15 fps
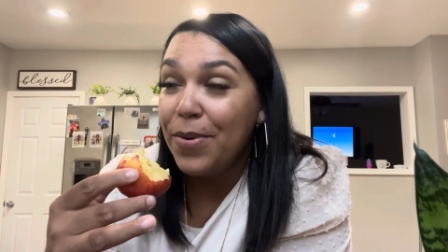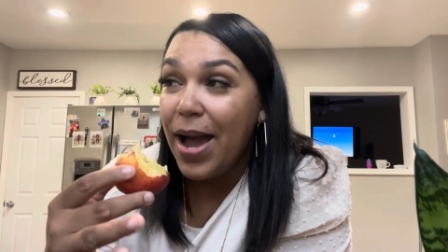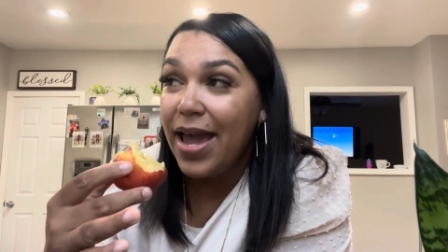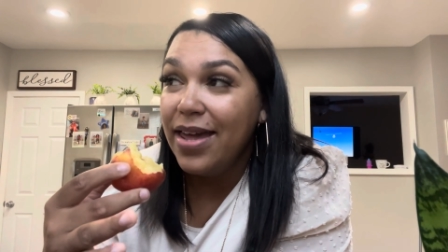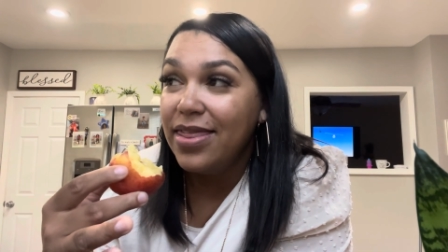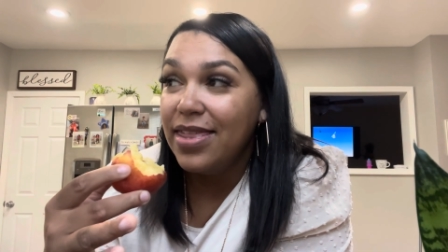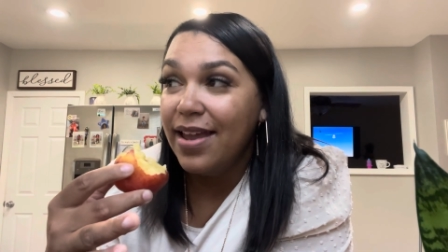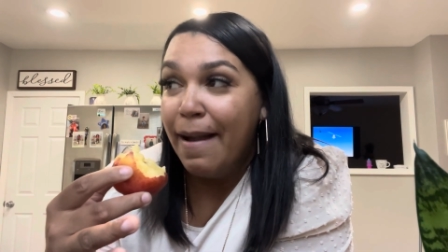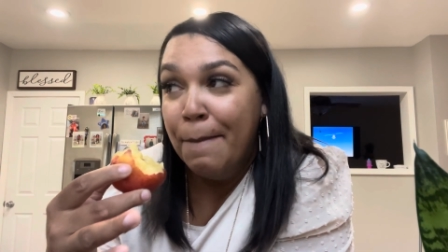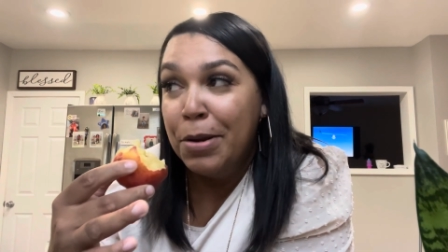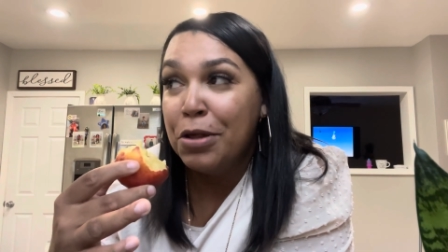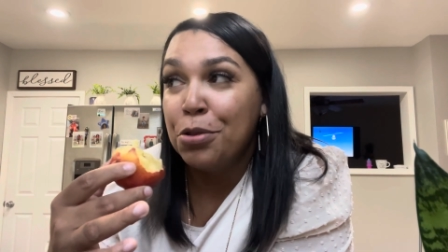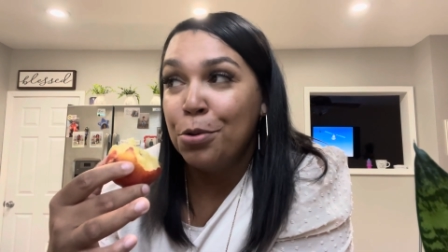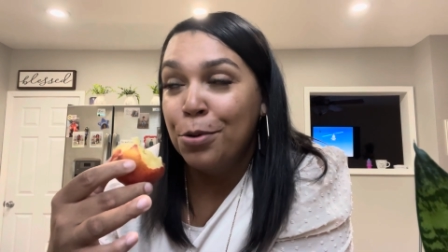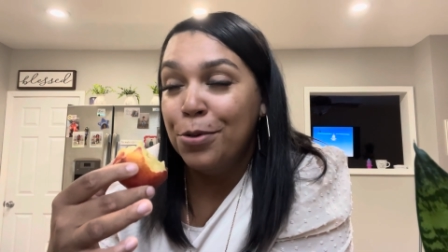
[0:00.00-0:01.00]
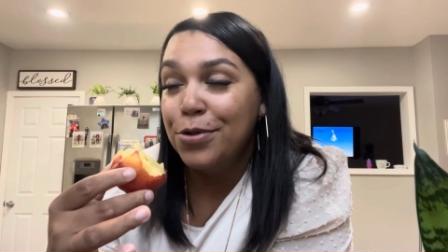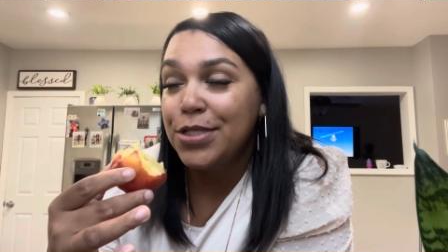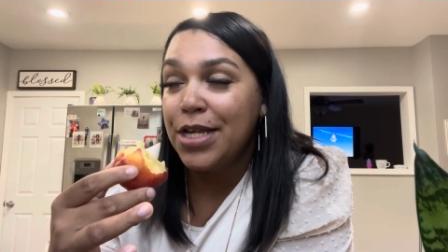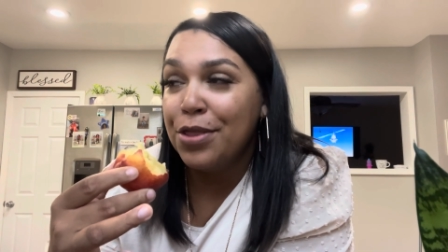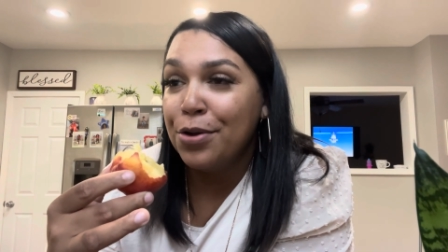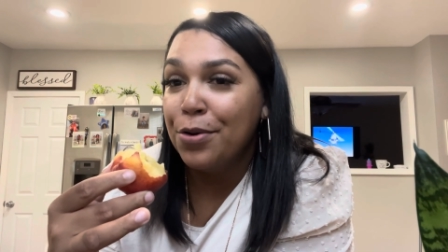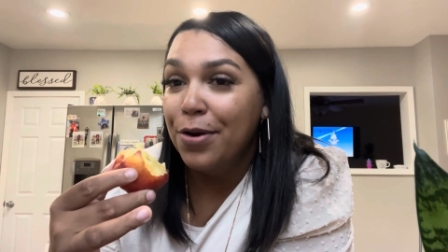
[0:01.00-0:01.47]
I think I'm gonna throw those
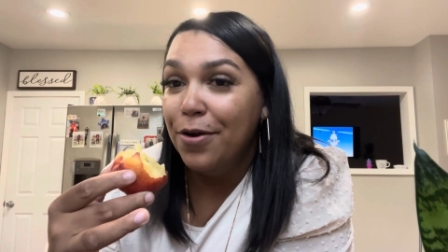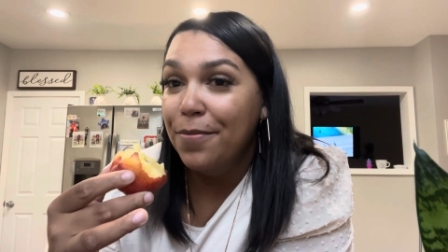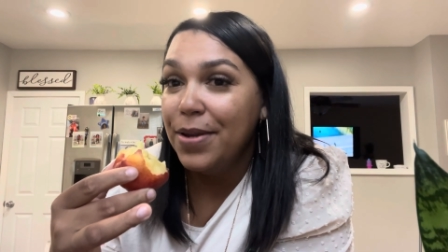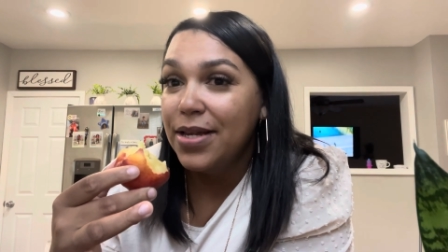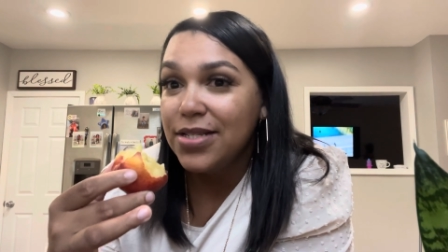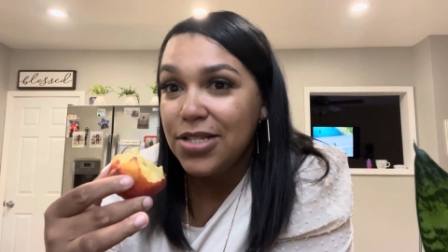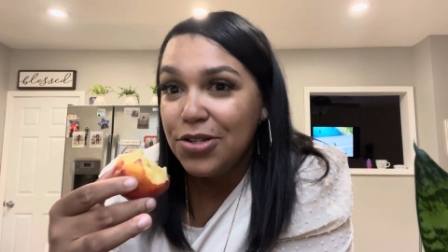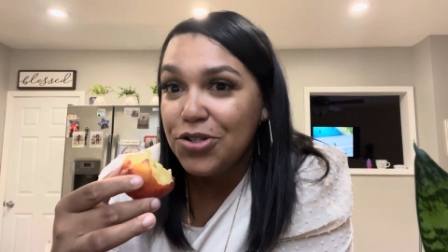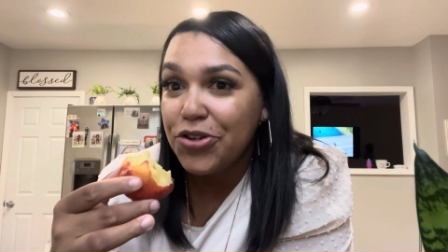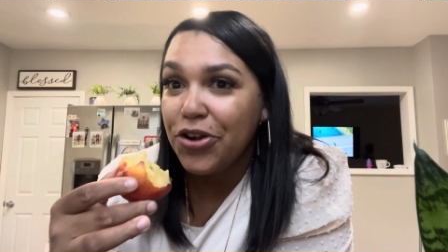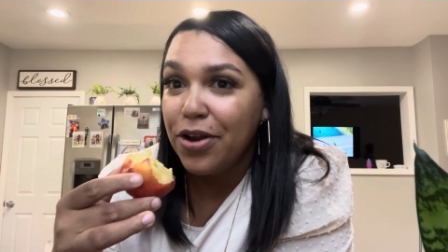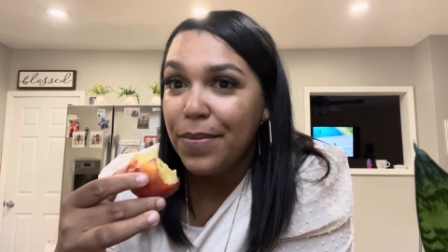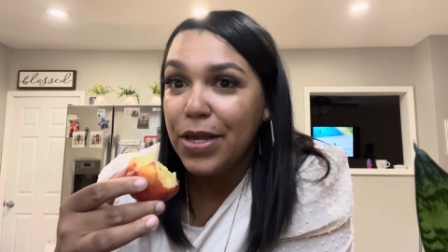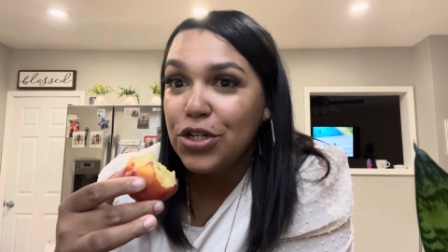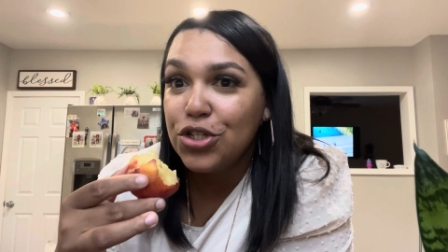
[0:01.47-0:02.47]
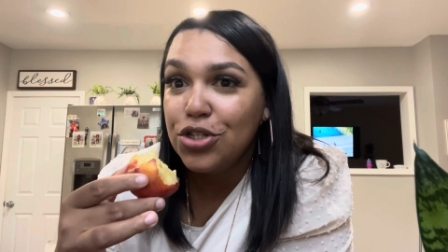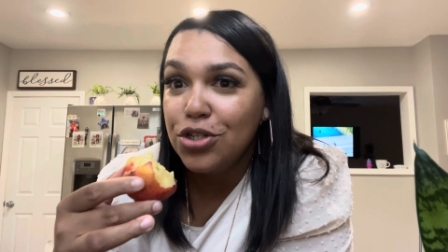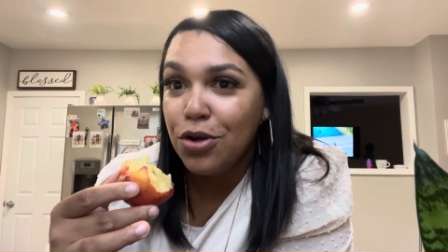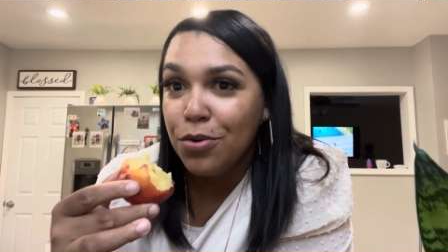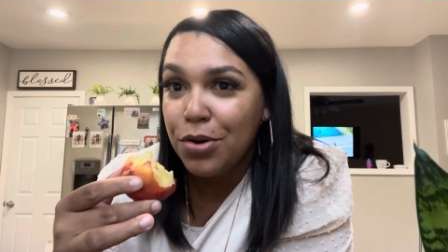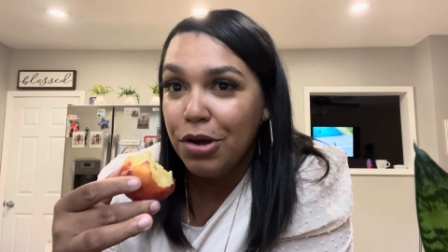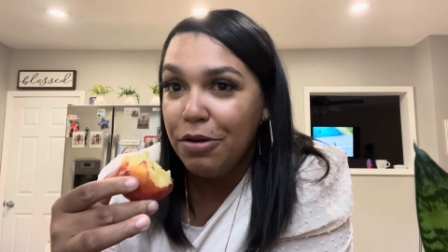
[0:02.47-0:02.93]
on the grill because those are gonna be
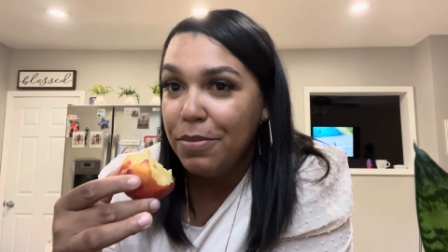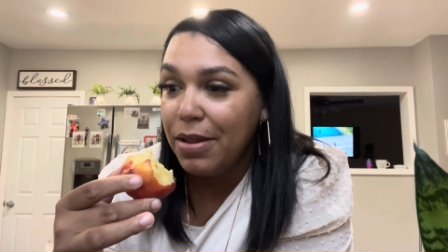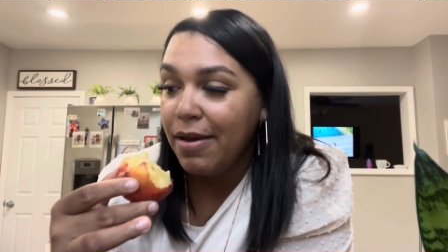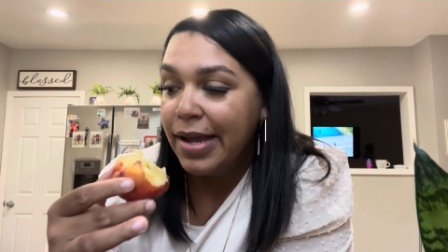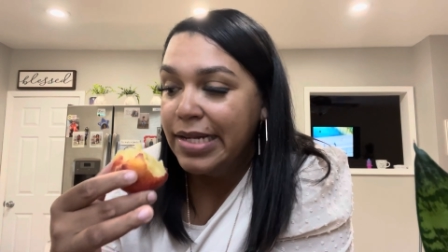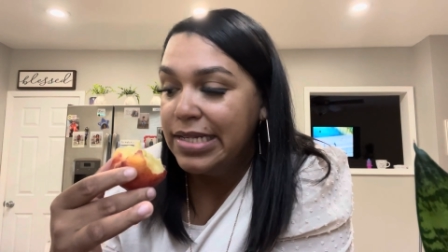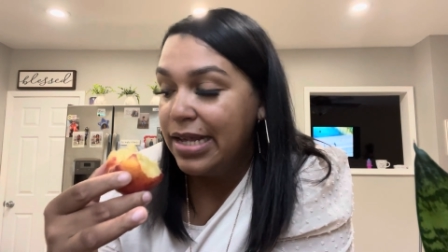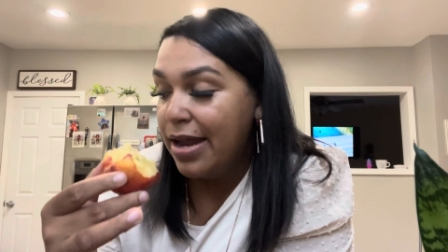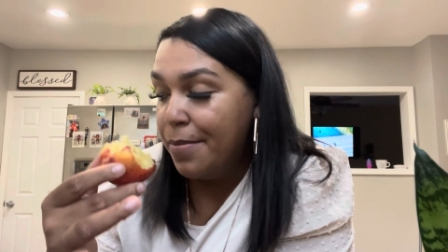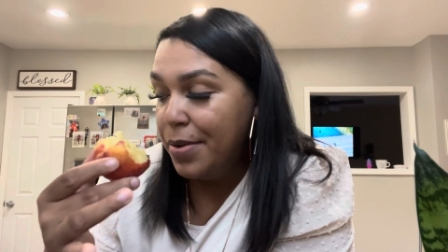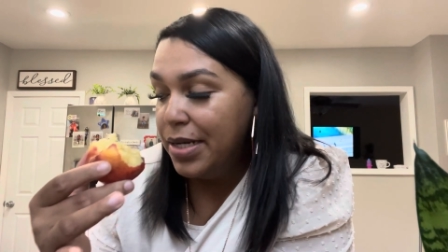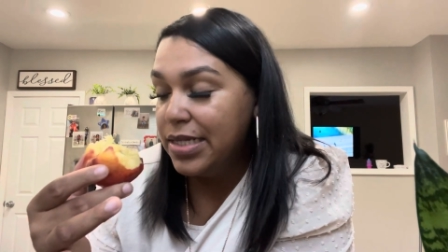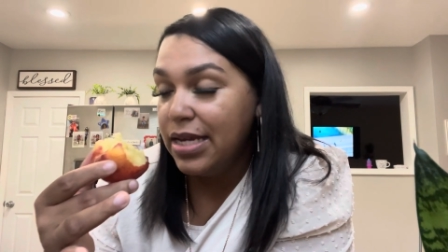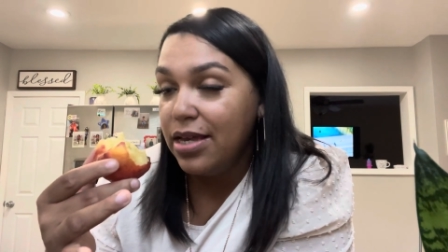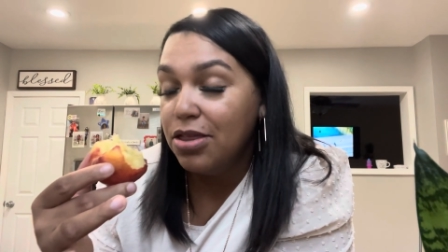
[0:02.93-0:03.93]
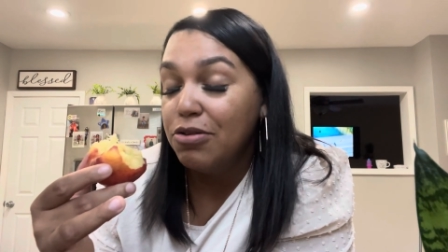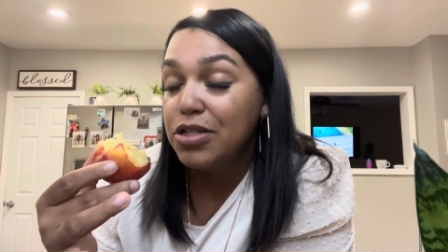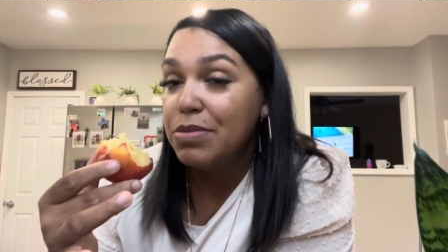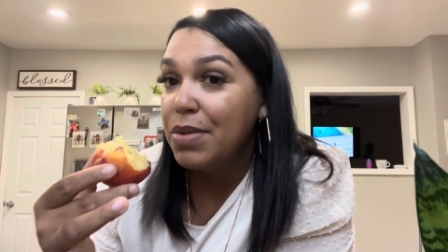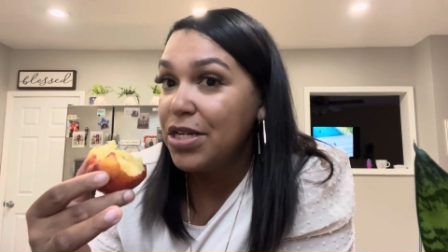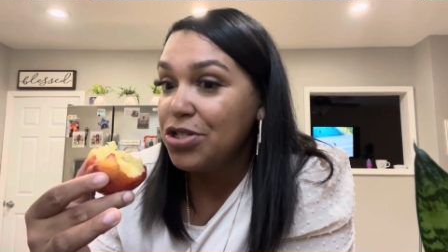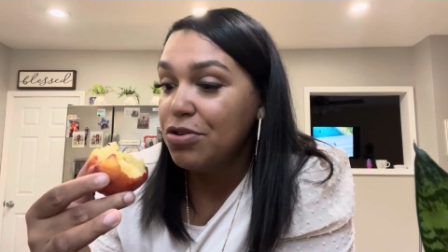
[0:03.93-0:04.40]
so good. But like I said, I'm gonna take those
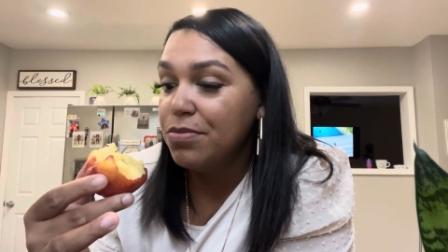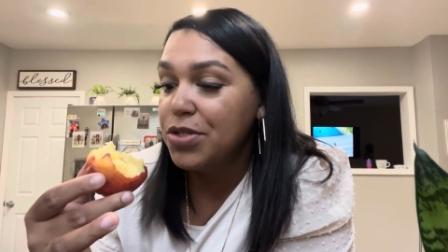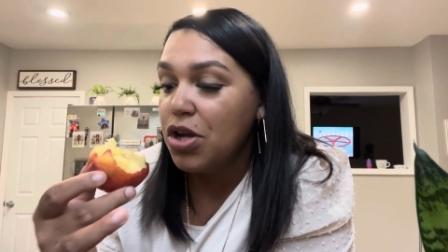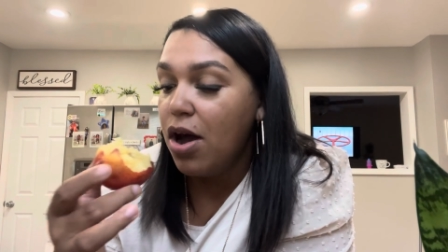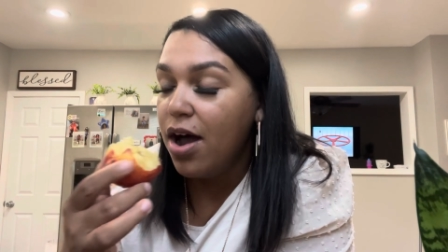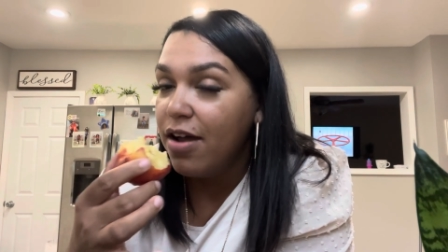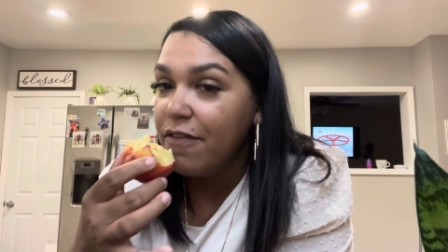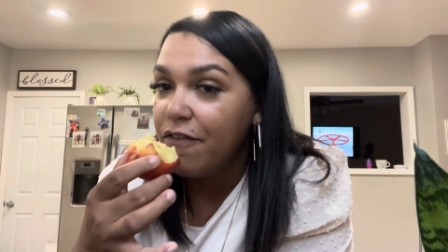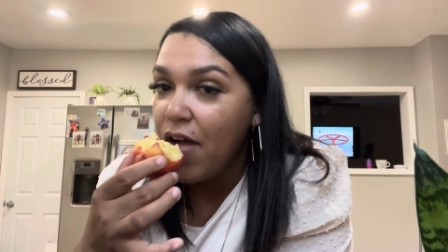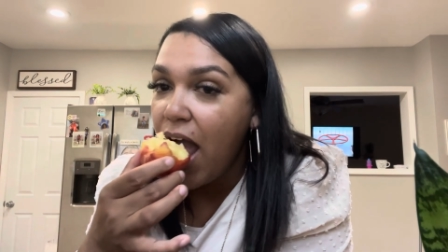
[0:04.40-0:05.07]
mushrooms off